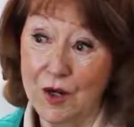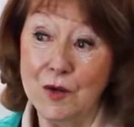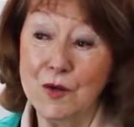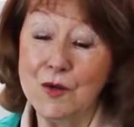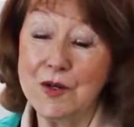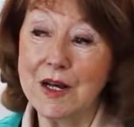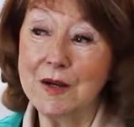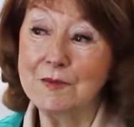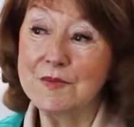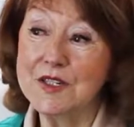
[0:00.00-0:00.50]

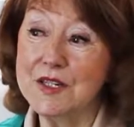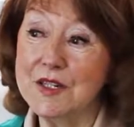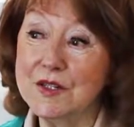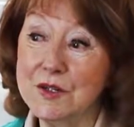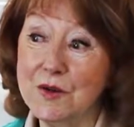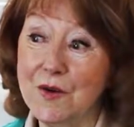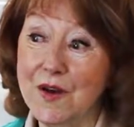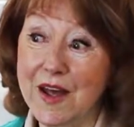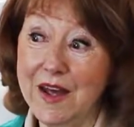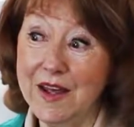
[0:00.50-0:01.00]
who comes
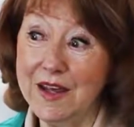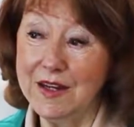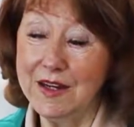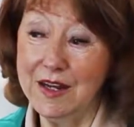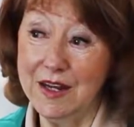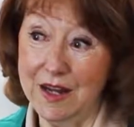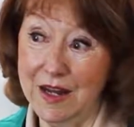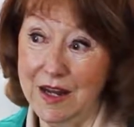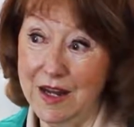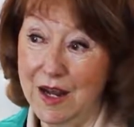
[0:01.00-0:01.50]
into
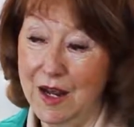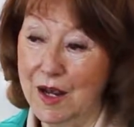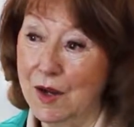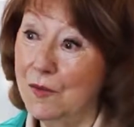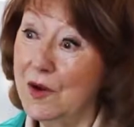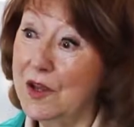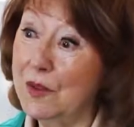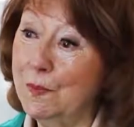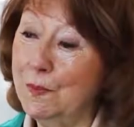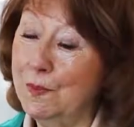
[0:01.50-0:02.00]
A&E
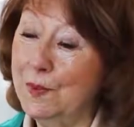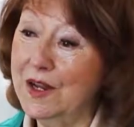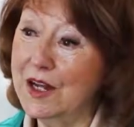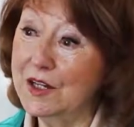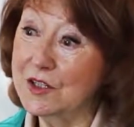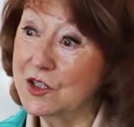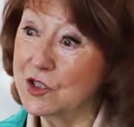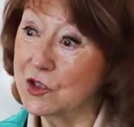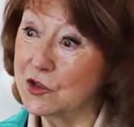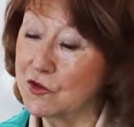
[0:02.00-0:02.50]
with
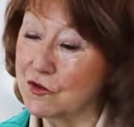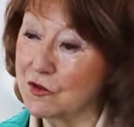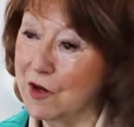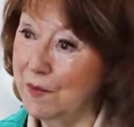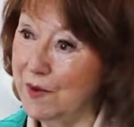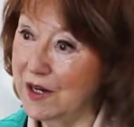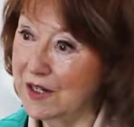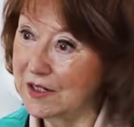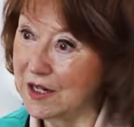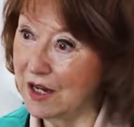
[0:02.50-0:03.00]
blood
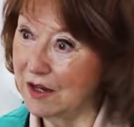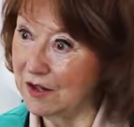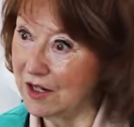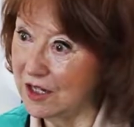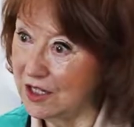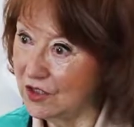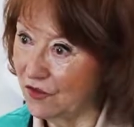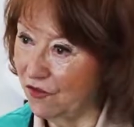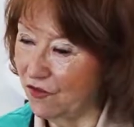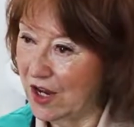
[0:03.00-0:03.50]
streaming down
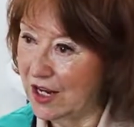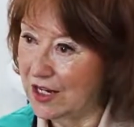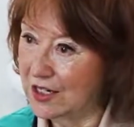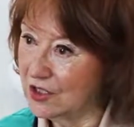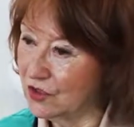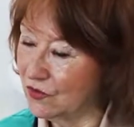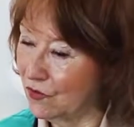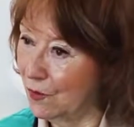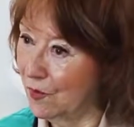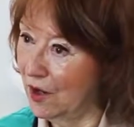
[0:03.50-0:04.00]
his
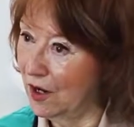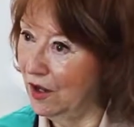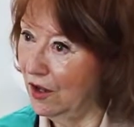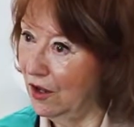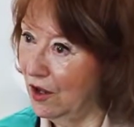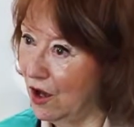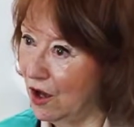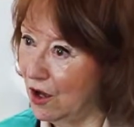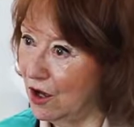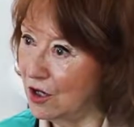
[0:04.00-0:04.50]
face from a
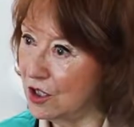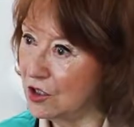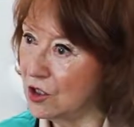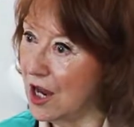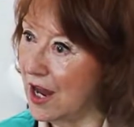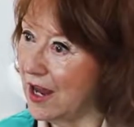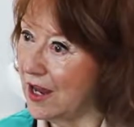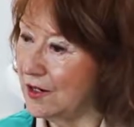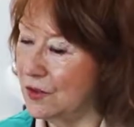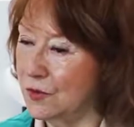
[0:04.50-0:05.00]

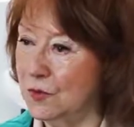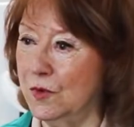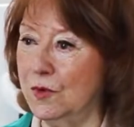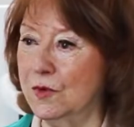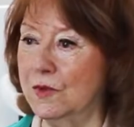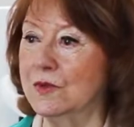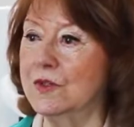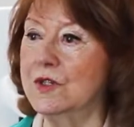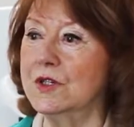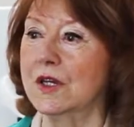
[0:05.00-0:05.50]
large head
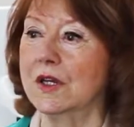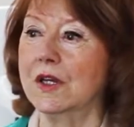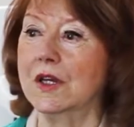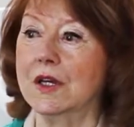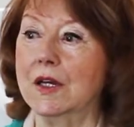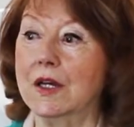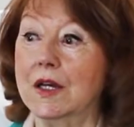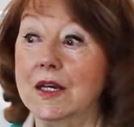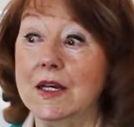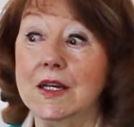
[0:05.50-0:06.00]
wound
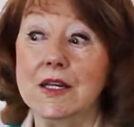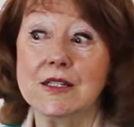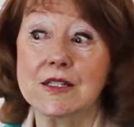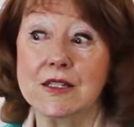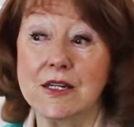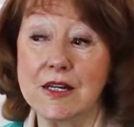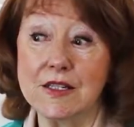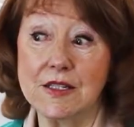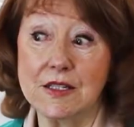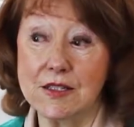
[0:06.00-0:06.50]
is
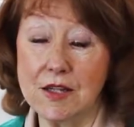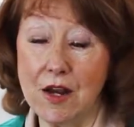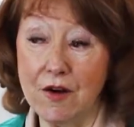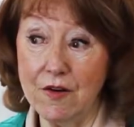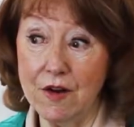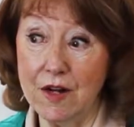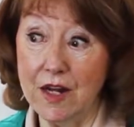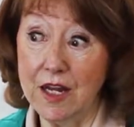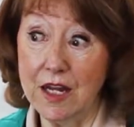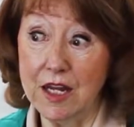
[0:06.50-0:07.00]

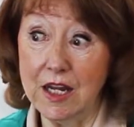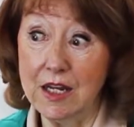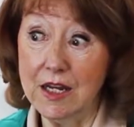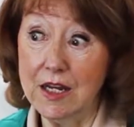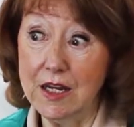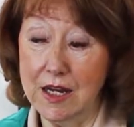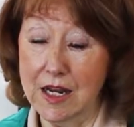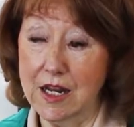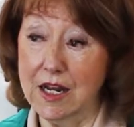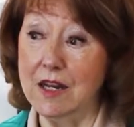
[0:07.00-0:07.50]
necessarily
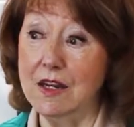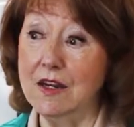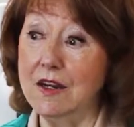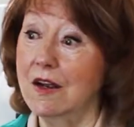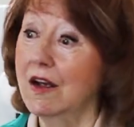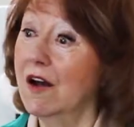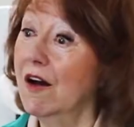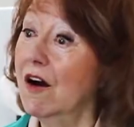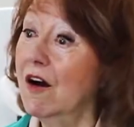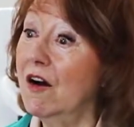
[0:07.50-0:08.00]
in
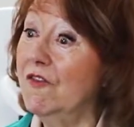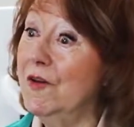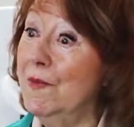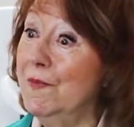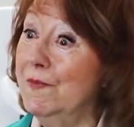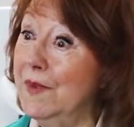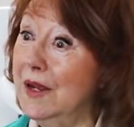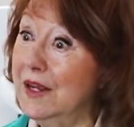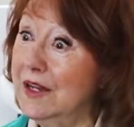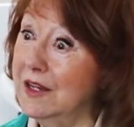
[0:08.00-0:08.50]
need of
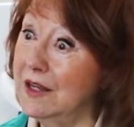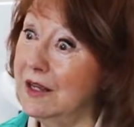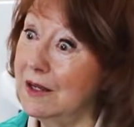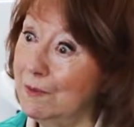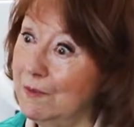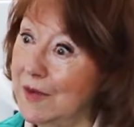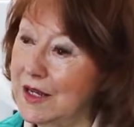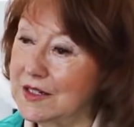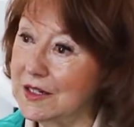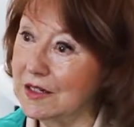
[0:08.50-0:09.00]

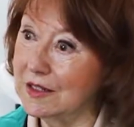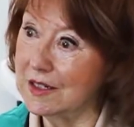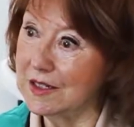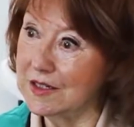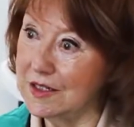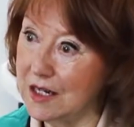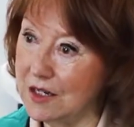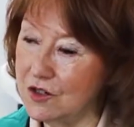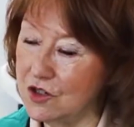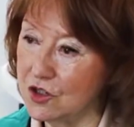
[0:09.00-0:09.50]
immediate medical
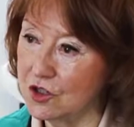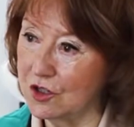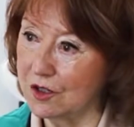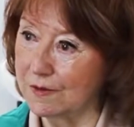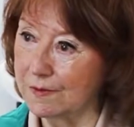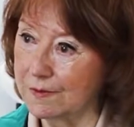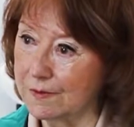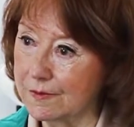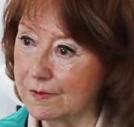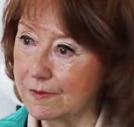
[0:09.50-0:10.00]
attention.